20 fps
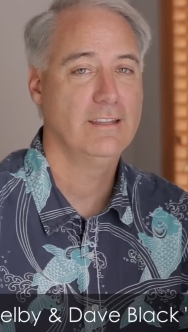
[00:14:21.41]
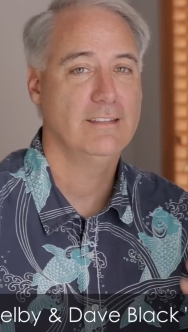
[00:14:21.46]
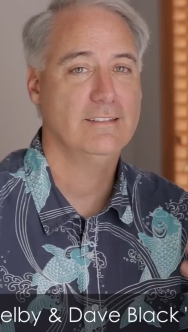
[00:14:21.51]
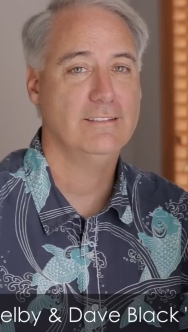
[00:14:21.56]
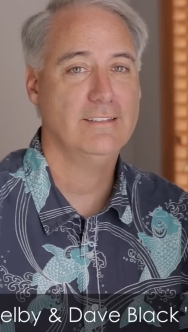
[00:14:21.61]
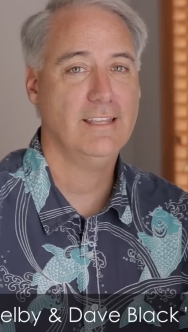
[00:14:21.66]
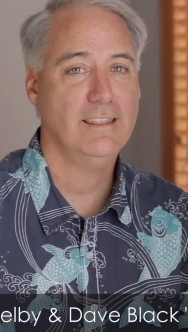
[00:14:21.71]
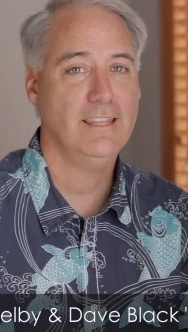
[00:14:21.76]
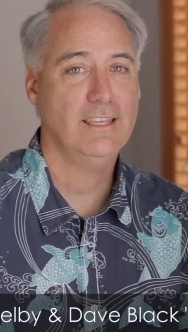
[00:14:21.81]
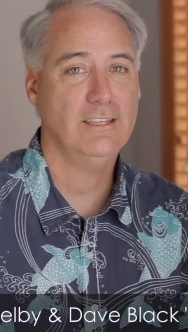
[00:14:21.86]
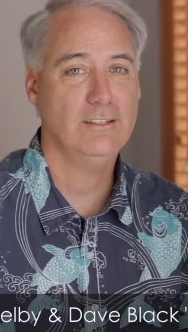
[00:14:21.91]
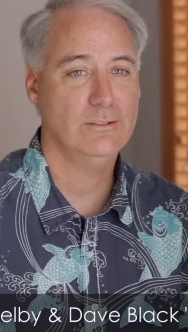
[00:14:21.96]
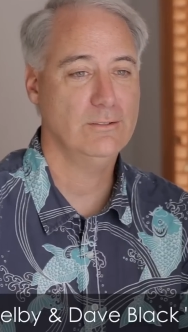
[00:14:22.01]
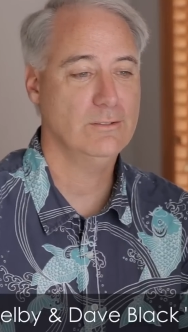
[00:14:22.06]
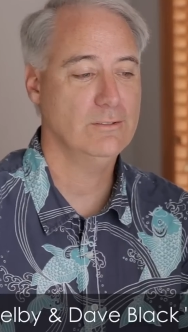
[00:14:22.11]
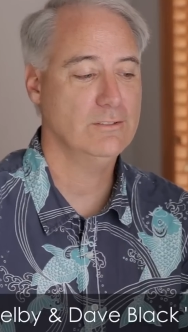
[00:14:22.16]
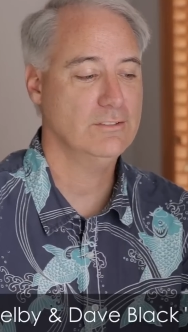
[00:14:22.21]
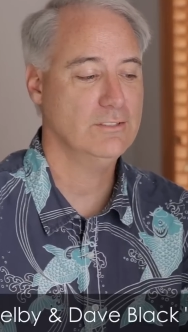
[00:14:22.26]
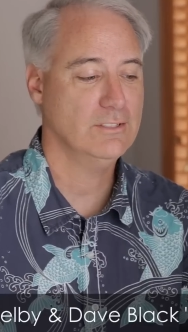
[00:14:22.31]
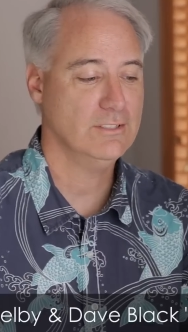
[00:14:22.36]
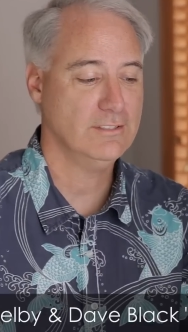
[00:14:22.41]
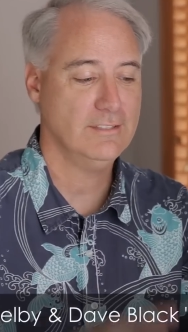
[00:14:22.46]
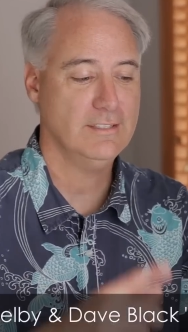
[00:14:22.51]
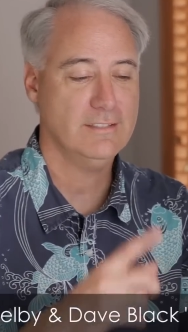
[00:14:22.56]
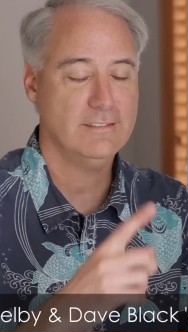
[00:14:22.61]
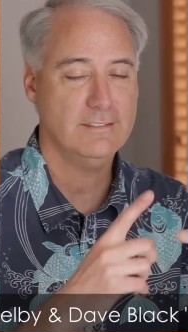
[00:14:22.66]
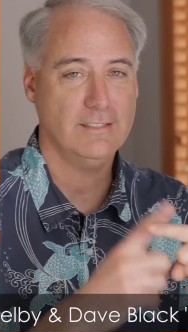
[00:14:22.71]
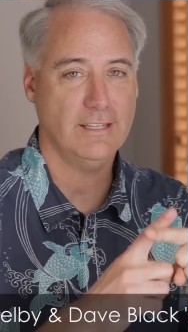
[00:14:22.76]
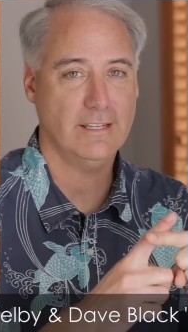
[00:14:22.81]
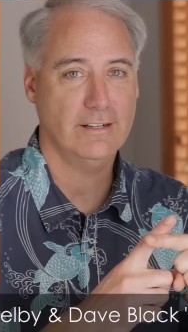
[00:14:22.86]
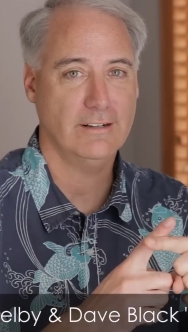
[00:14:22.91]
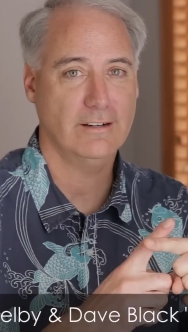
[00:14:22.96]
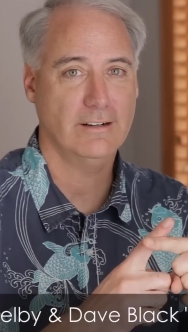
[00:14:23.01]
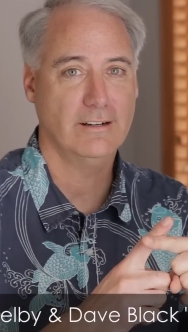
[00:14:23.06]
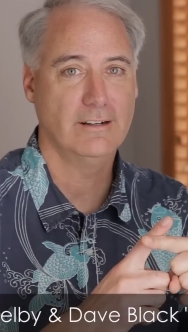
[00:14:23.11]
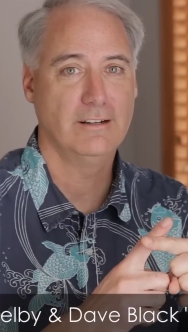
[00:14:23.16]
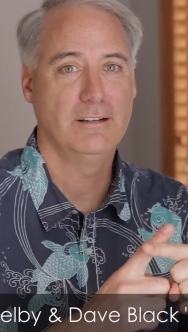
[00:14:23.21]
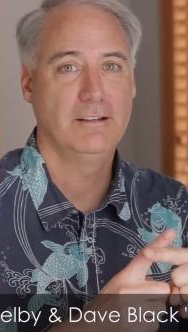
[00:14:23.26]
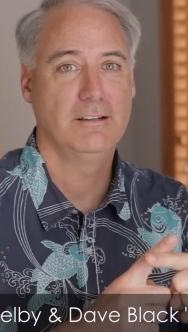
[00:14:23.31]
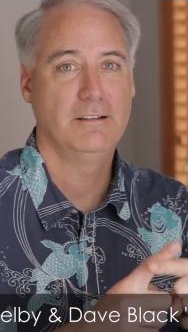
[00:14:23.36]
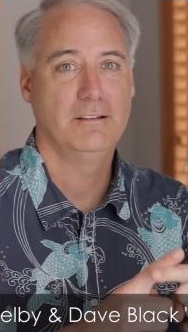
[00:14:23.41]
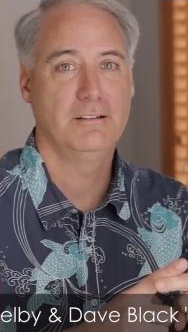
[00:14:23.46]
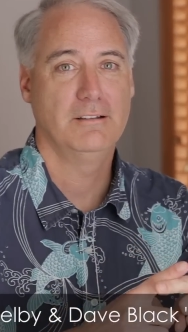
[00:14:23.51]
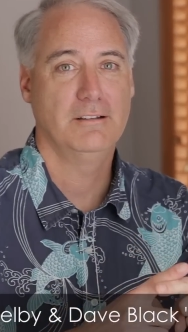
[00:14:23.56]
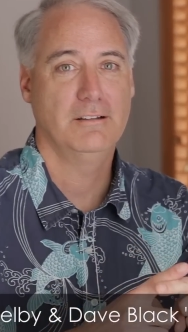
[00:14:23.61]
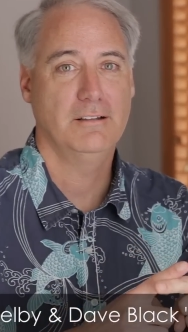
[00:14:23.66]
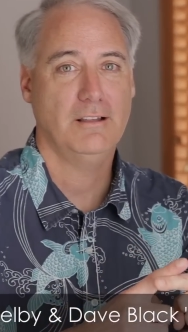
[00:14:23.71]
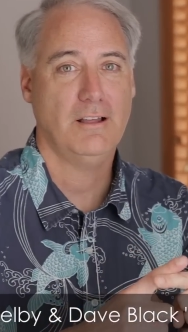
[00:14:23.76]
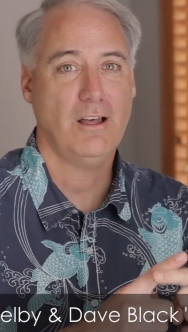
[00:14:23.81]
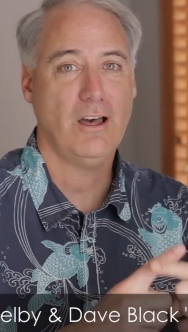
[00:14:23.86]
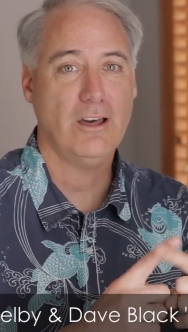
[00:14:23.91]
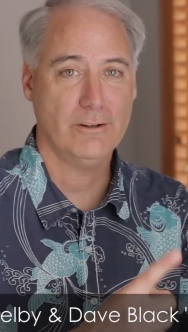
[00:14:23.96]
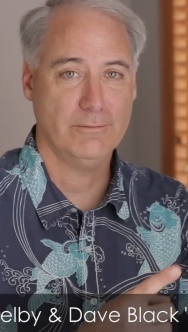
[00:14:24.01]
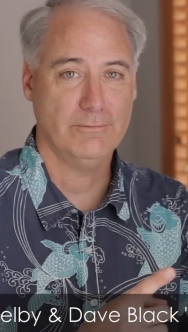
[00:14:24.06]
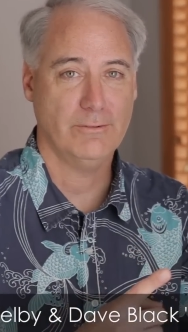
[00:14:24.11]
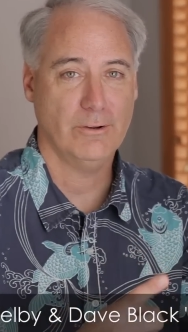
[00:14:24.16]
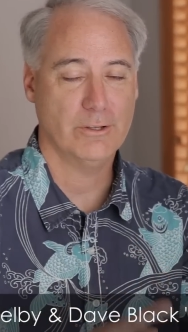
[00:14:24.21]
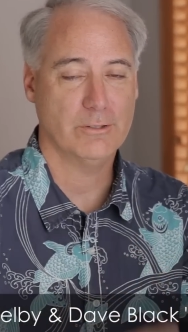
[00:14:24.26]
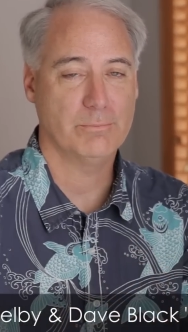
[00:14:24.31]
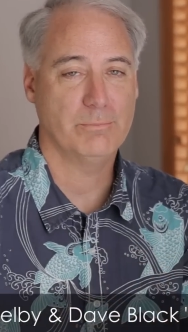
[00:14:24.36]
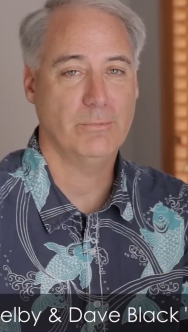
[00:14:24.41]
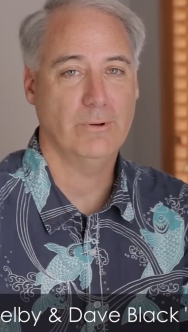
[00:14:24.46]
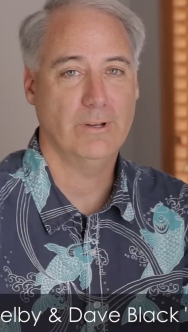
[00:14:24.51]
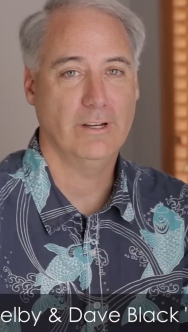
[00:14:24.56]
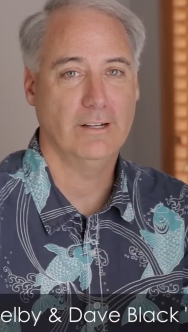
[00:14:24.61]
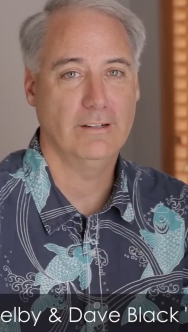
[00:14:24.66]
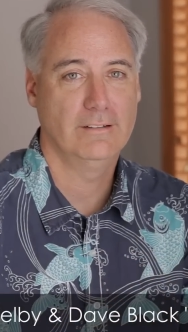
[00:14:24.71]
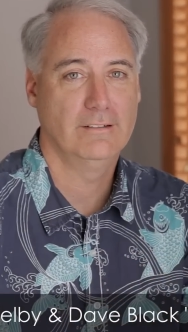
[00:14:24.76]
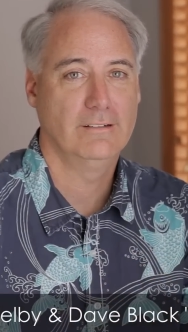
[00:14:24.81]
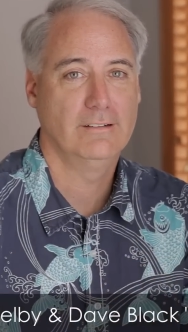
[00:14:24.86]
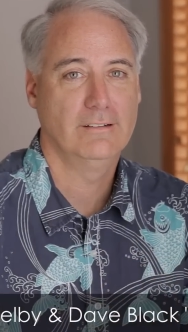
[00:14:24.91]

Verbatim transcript: said they used just the center autofocus point.